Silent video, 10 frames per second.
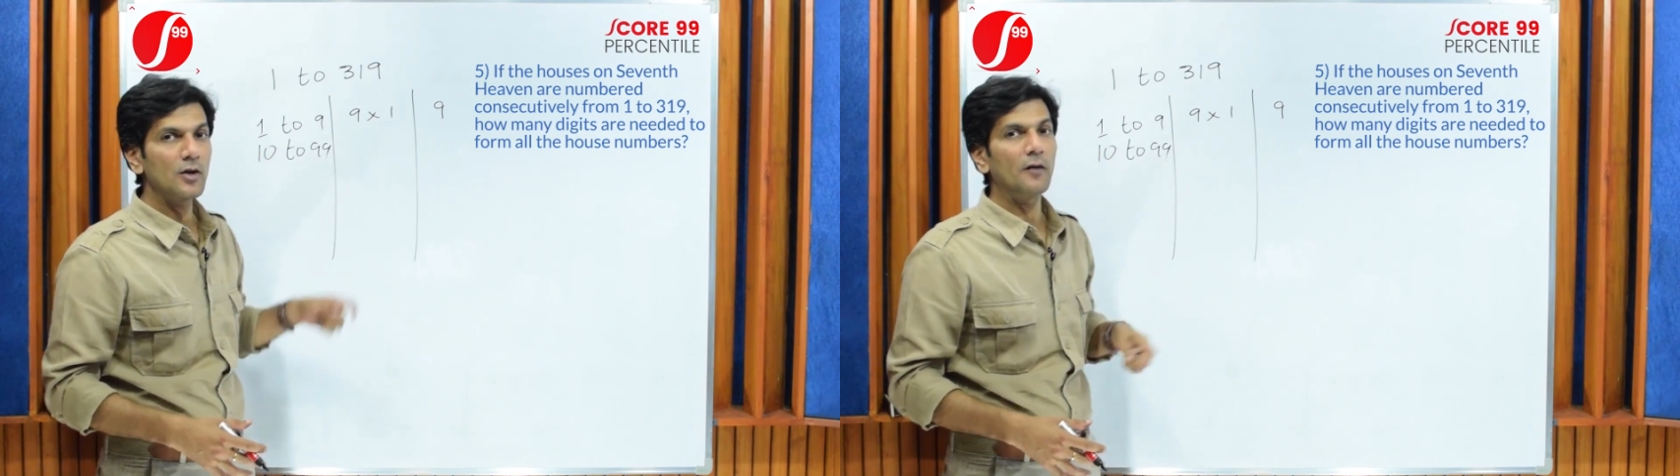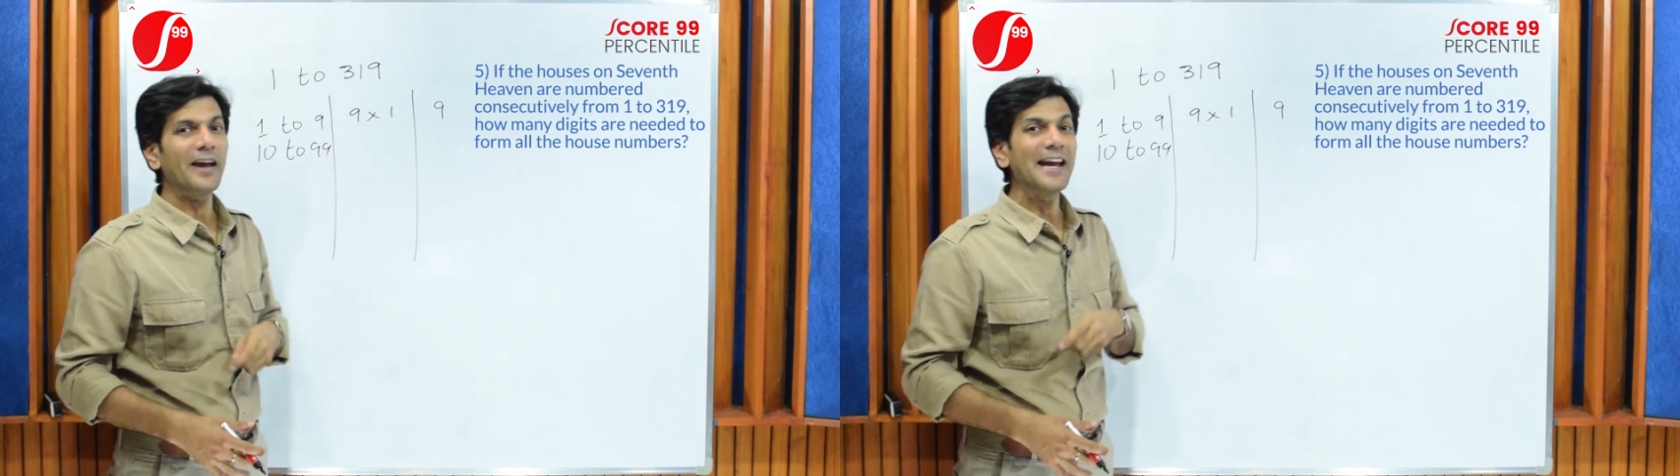
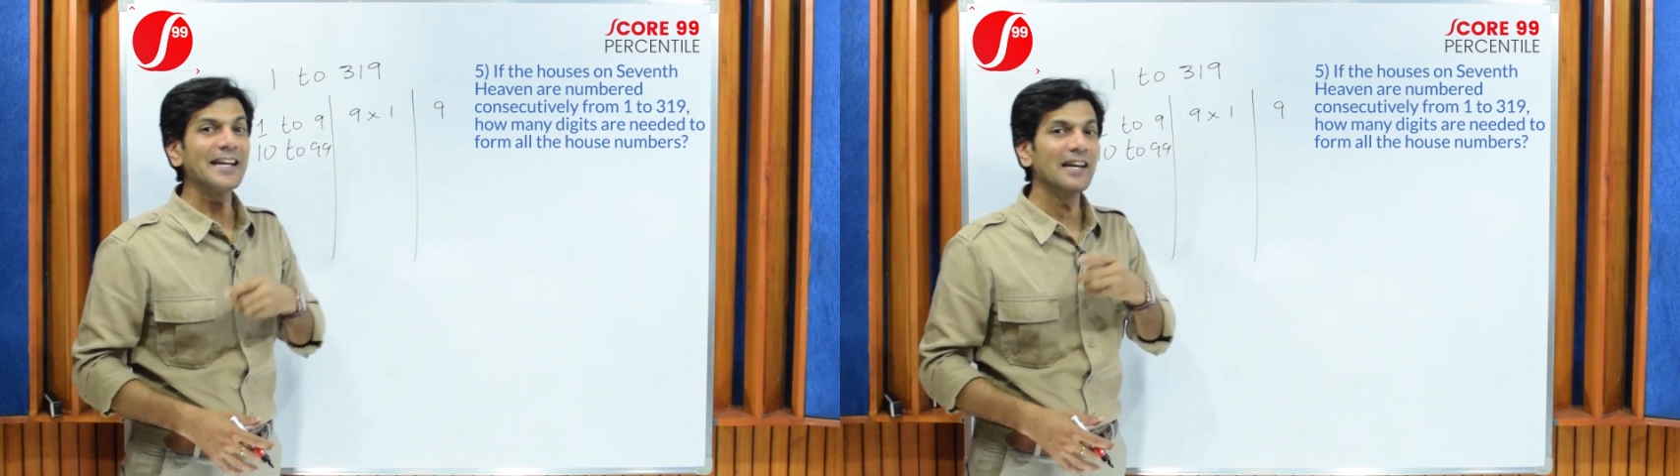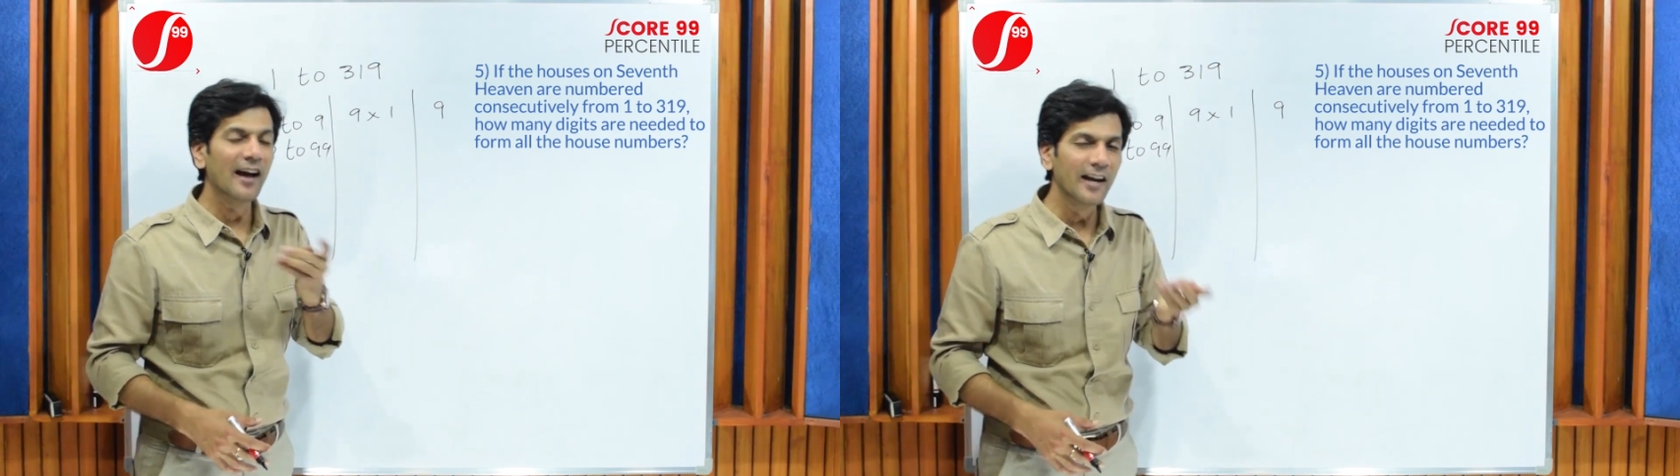you have
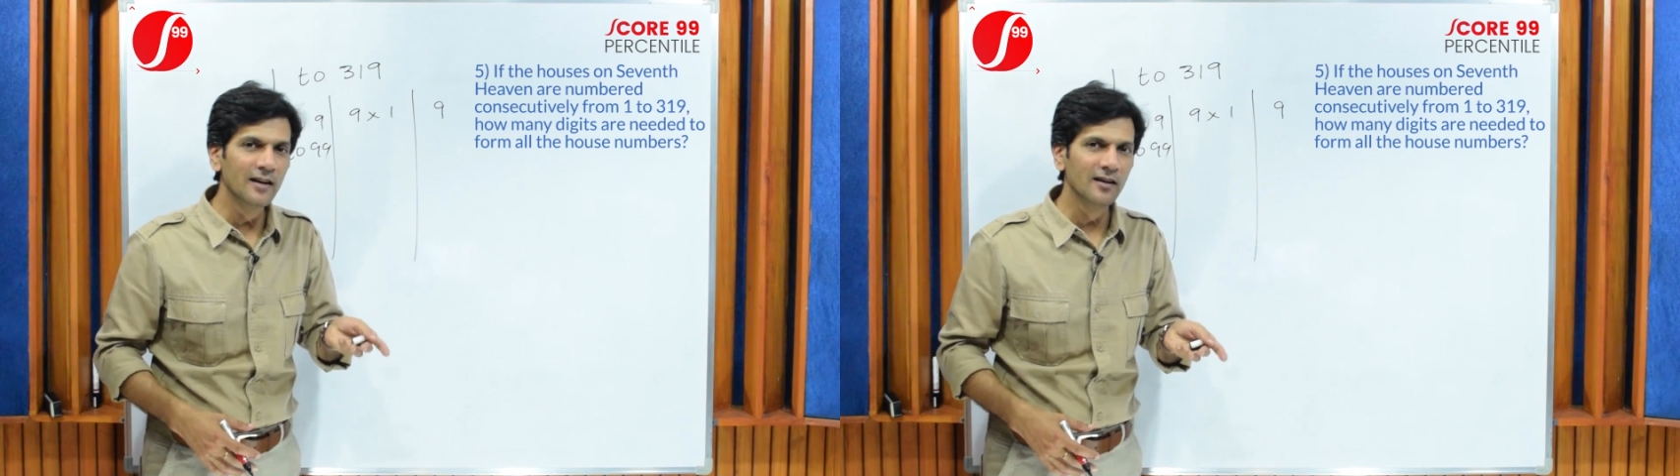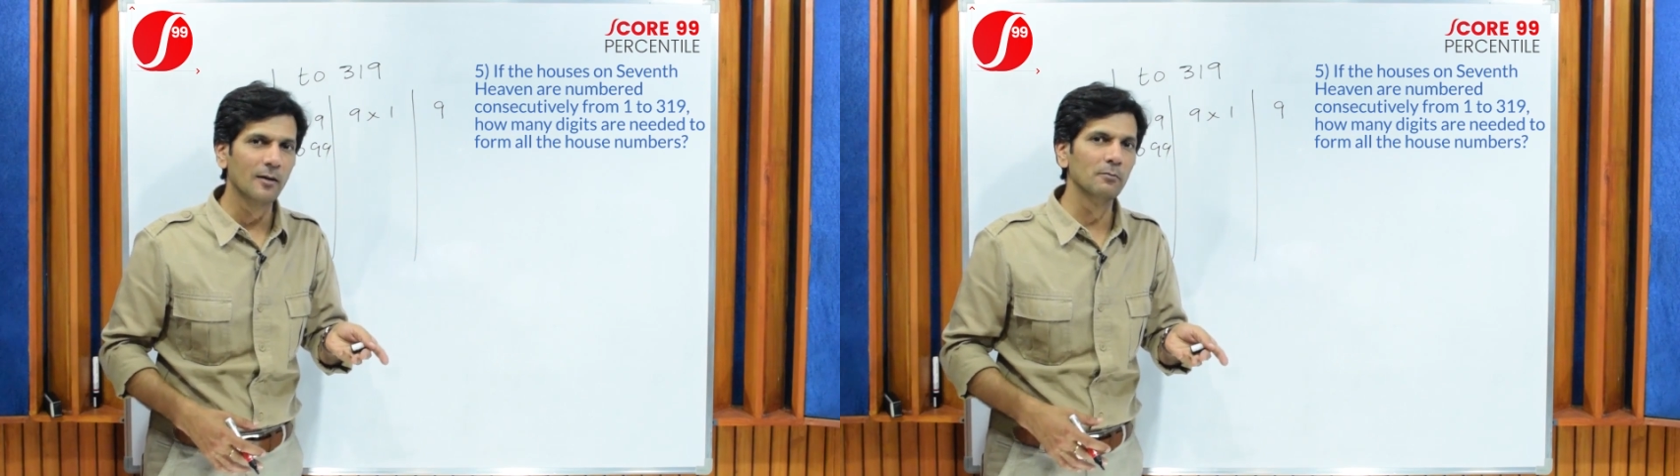
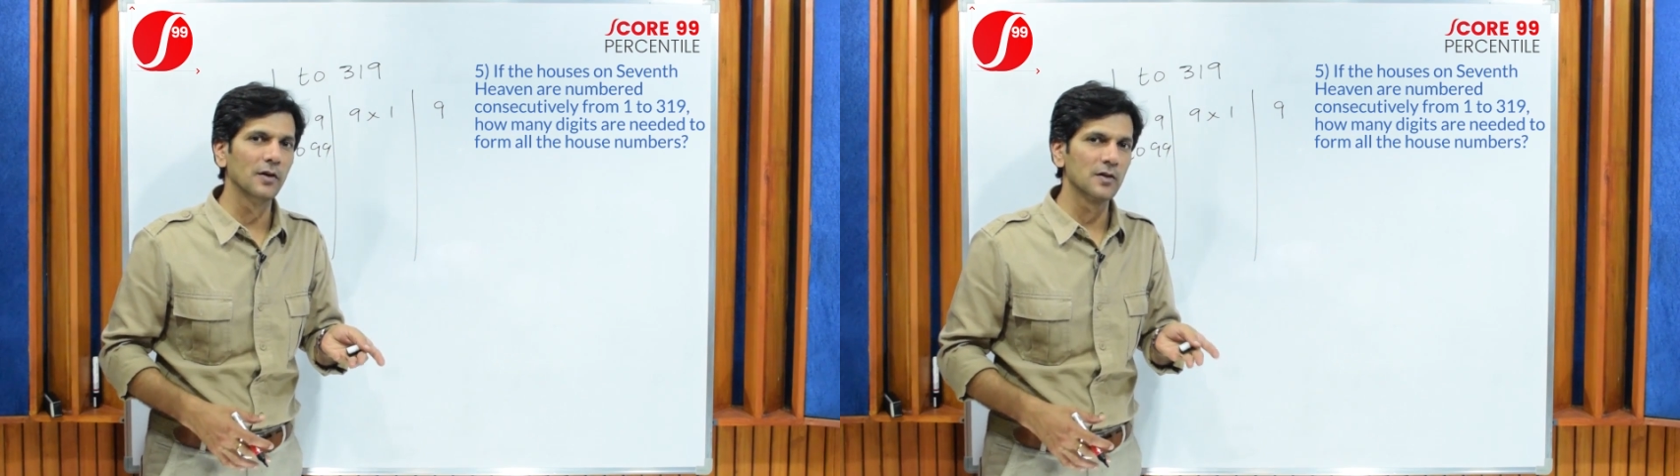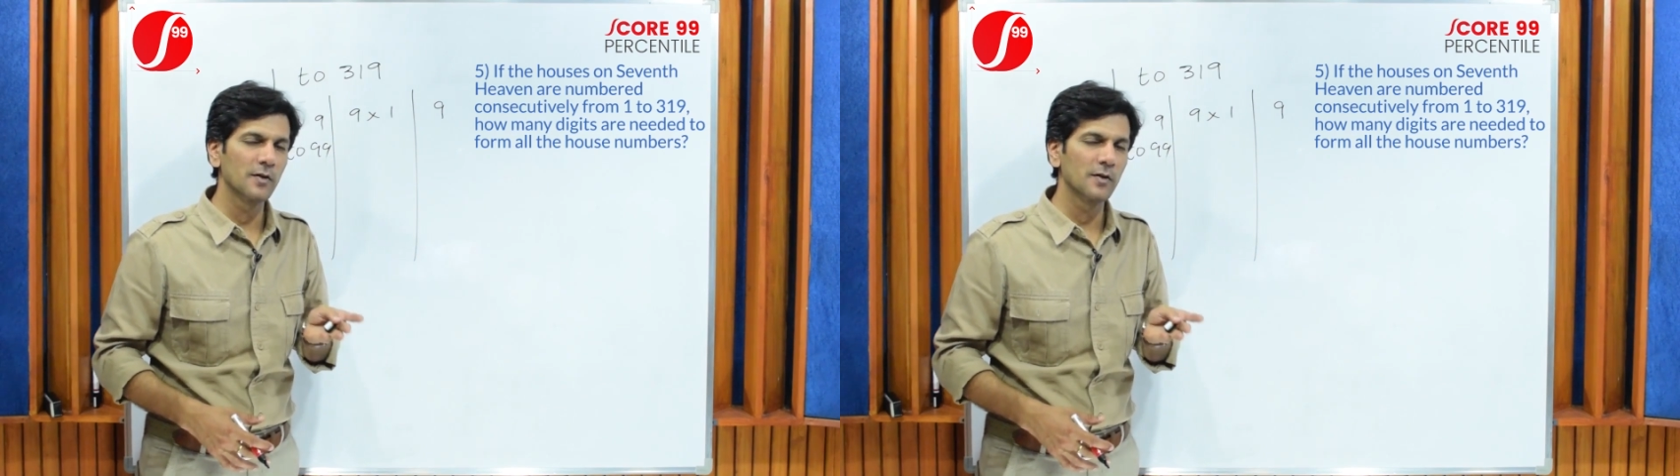89 numbers.